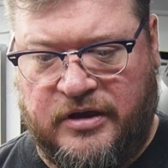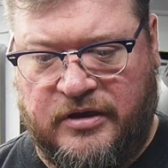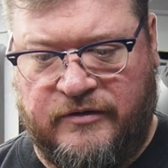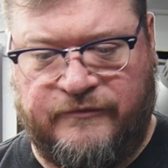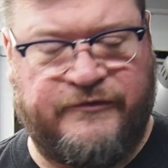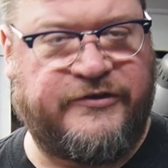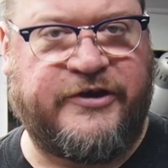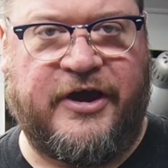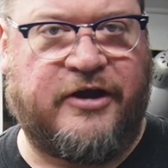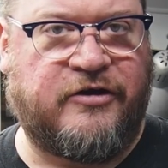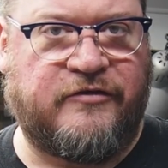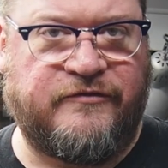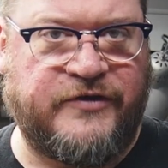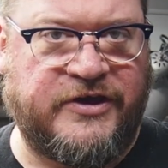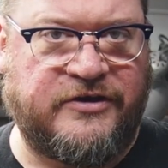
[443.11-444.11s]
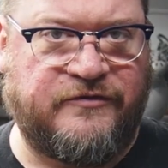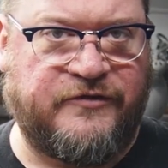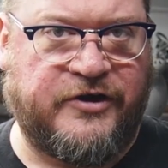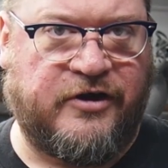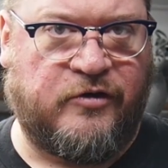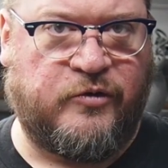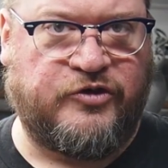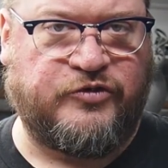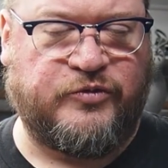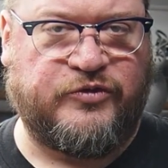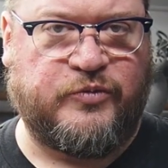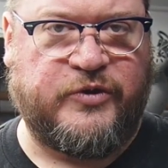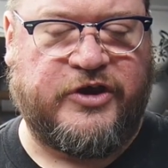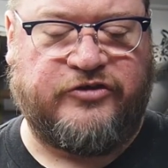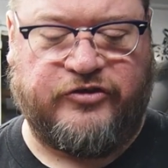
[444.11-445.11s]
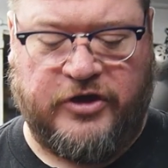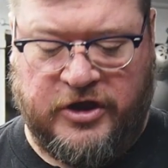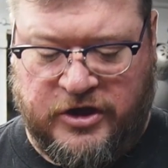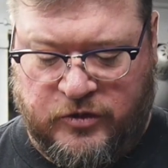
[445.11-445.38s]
photography to figure out which was which.